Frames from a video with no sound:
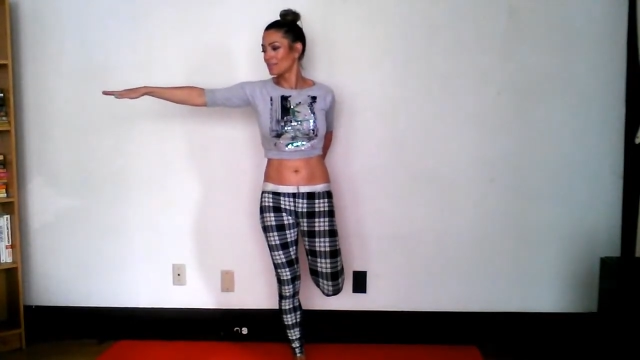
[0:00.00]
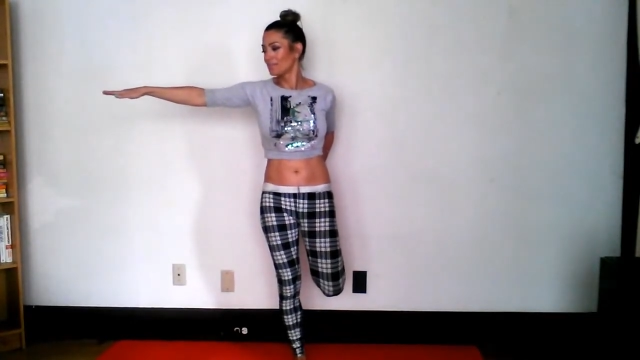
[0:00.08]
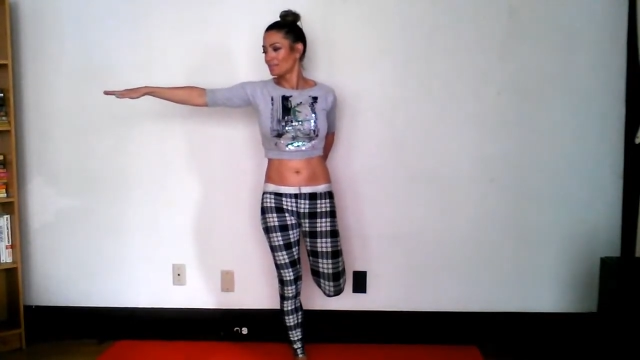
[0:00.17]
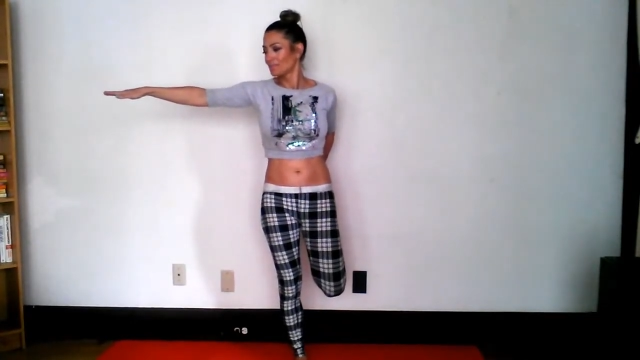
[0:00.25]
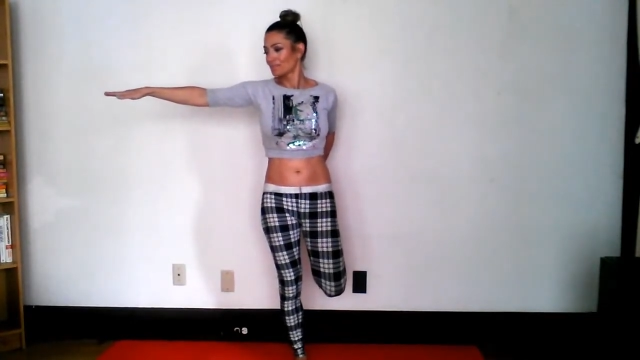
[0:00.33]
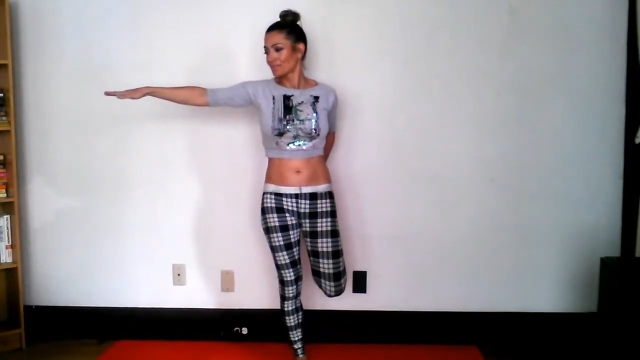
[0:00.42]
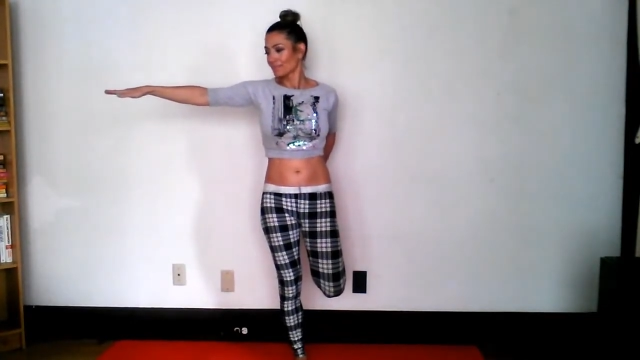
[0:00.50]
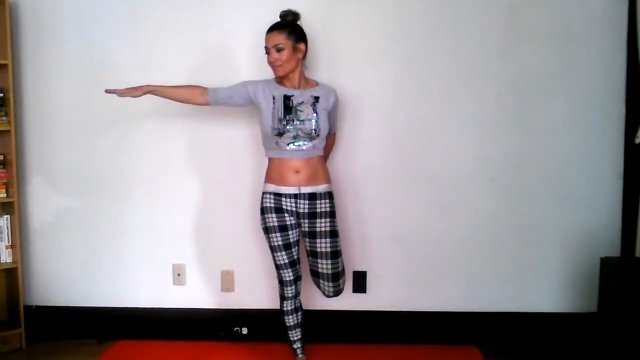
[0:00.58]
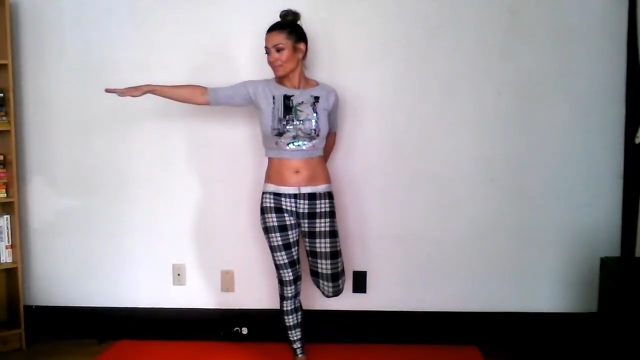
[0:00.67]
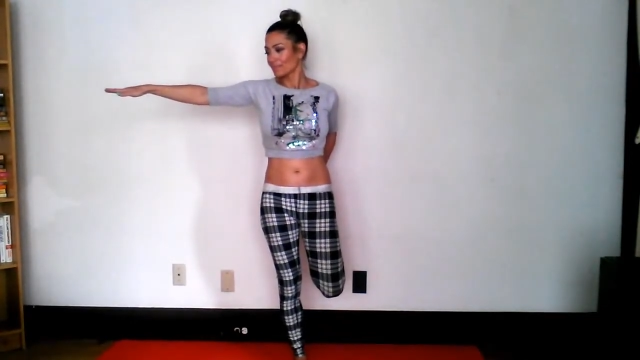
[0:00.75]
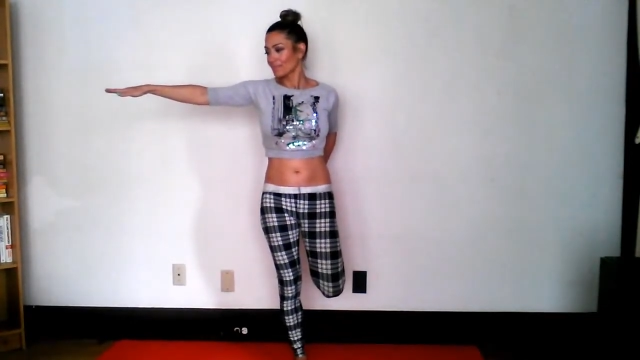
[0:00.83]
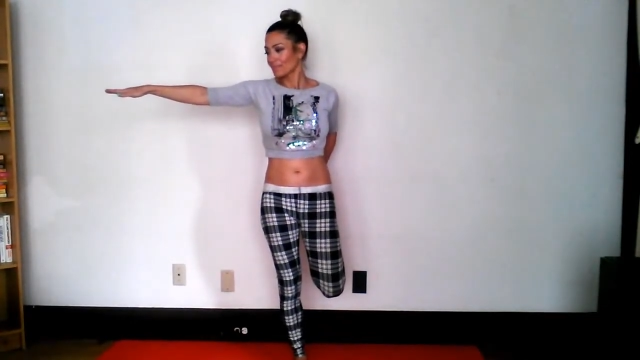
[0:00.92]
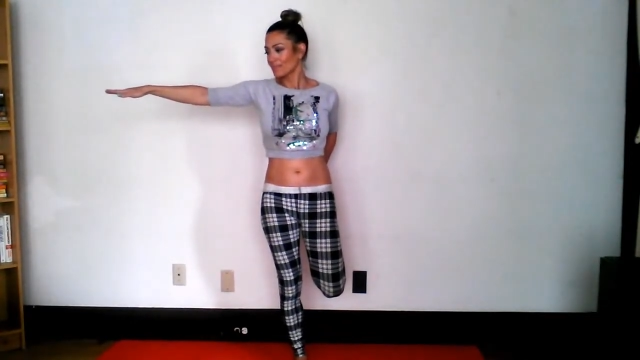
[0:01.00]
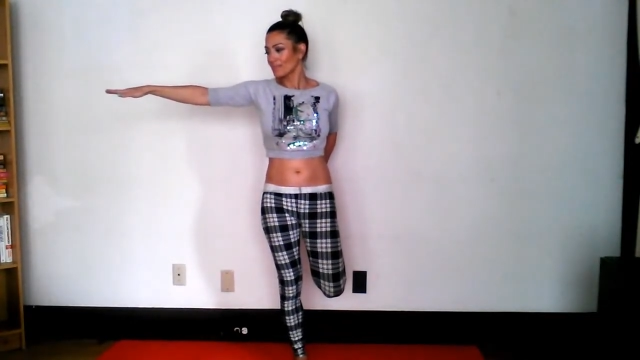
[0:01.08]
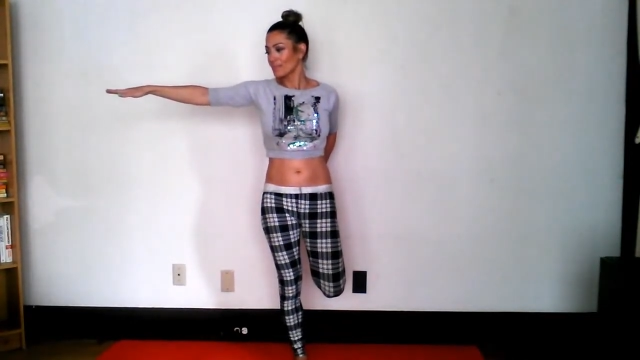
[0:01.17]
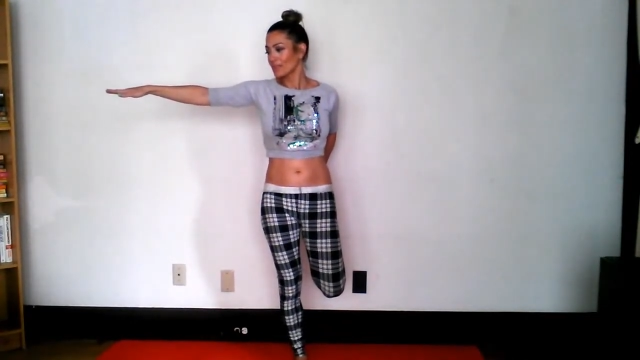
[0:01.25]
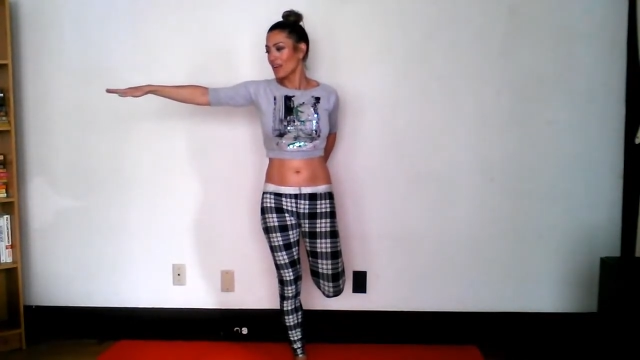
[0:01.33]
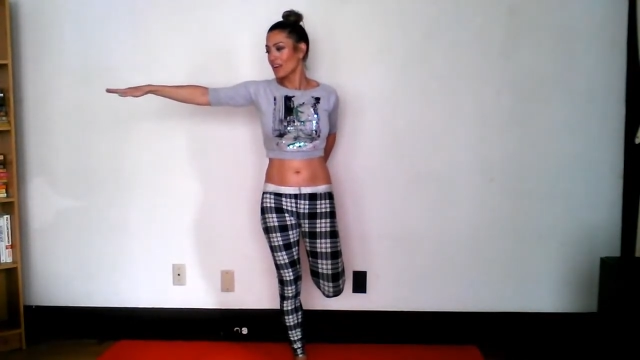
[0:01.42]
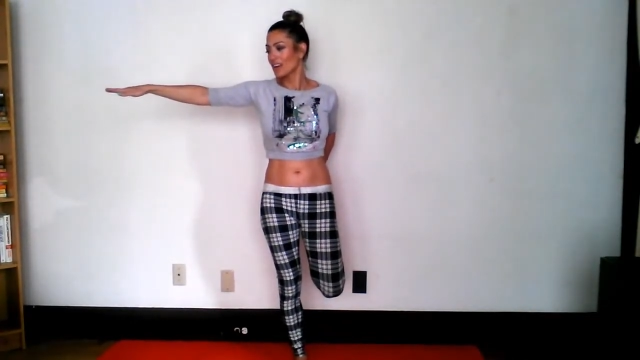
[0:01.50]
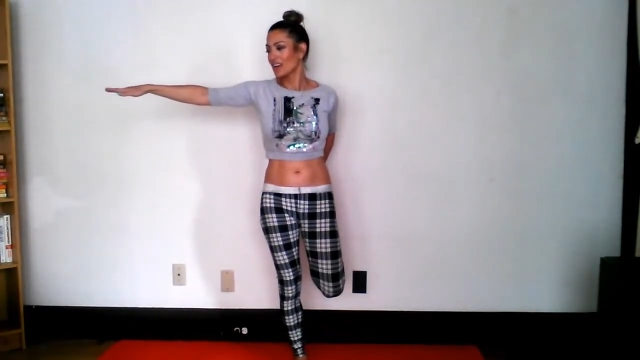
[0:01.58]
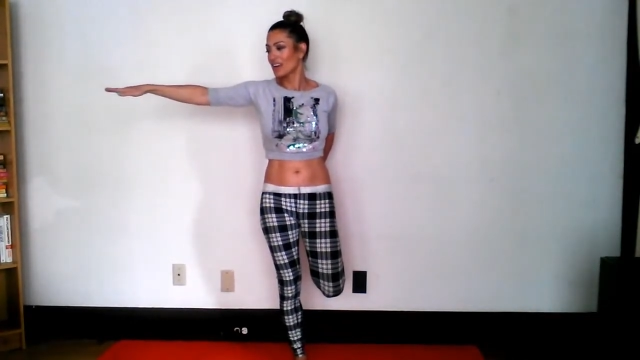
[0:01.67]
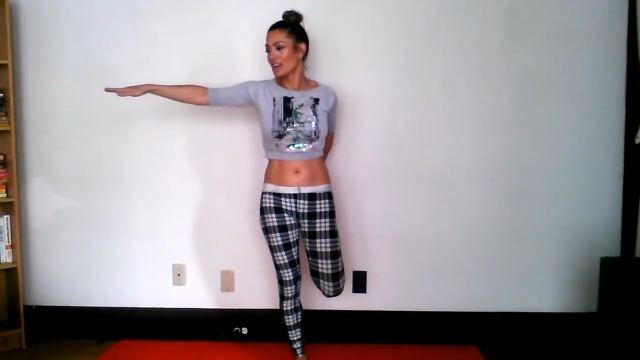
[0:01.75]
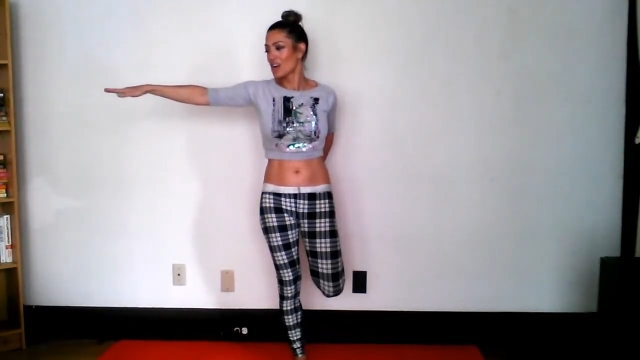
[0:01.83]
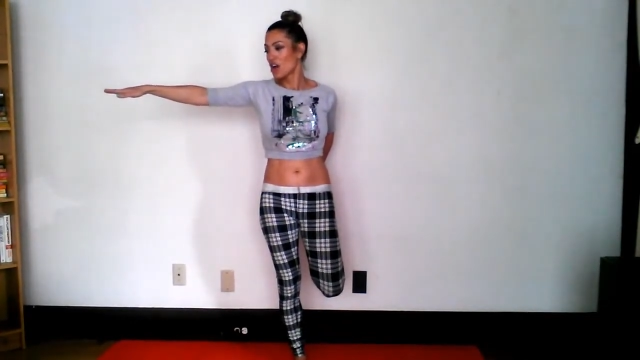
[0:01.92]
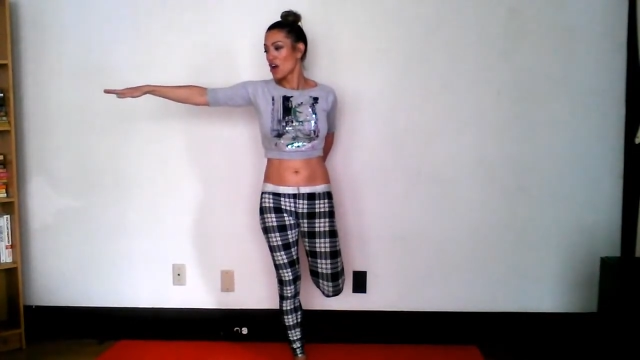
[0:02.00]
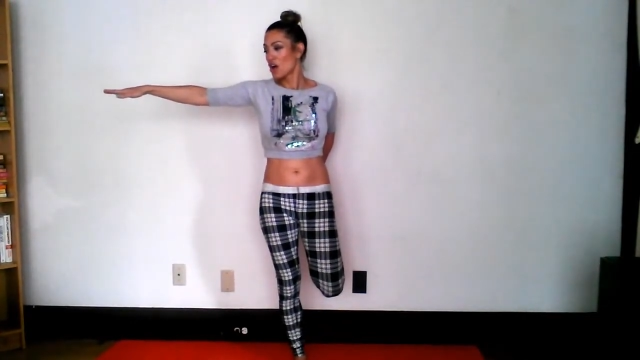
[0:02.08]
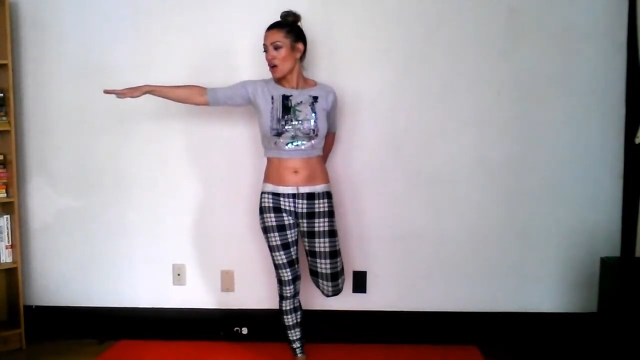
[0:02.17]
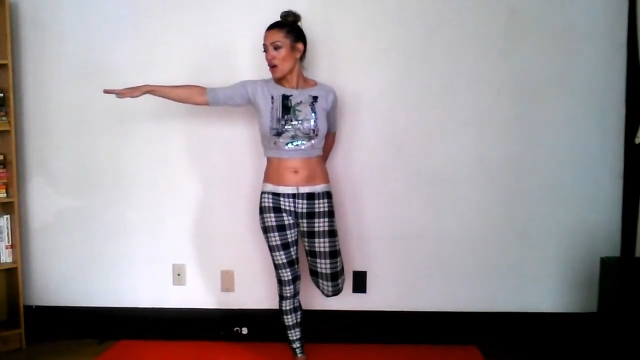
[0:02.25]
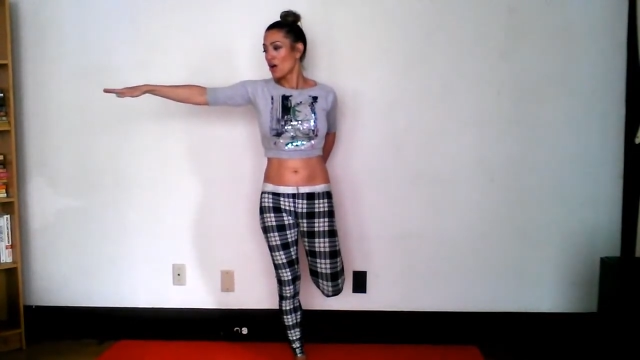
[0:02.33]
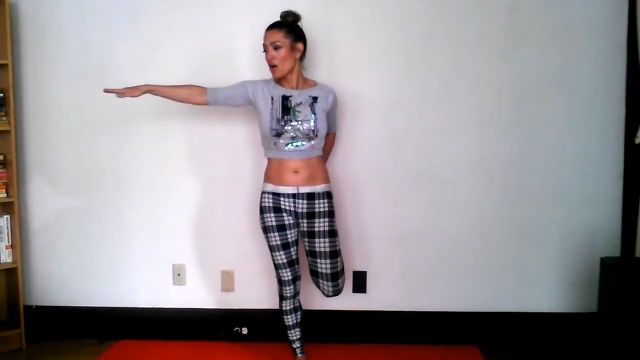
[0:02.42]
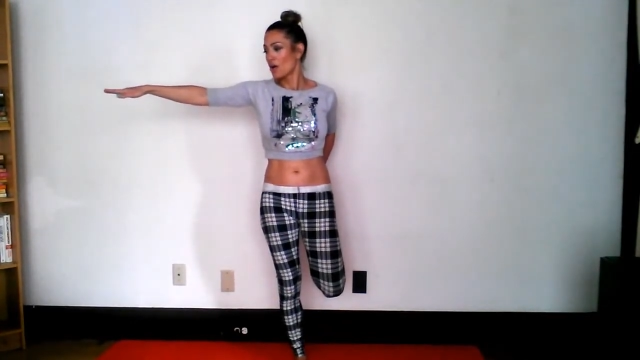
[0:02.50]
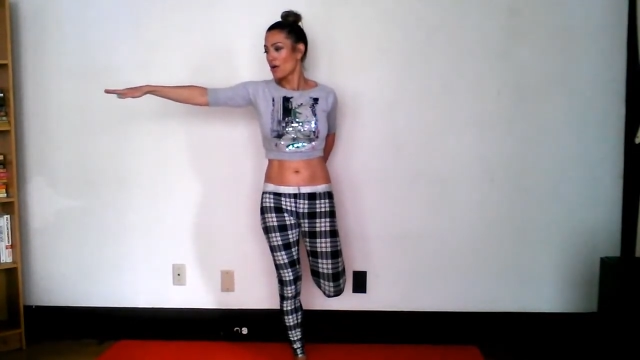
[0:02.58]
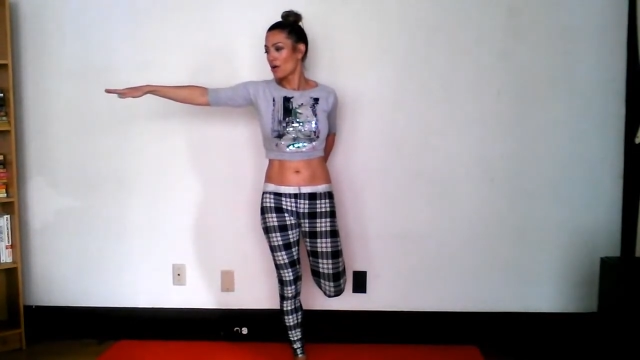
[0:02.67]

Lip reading: (no one is talking)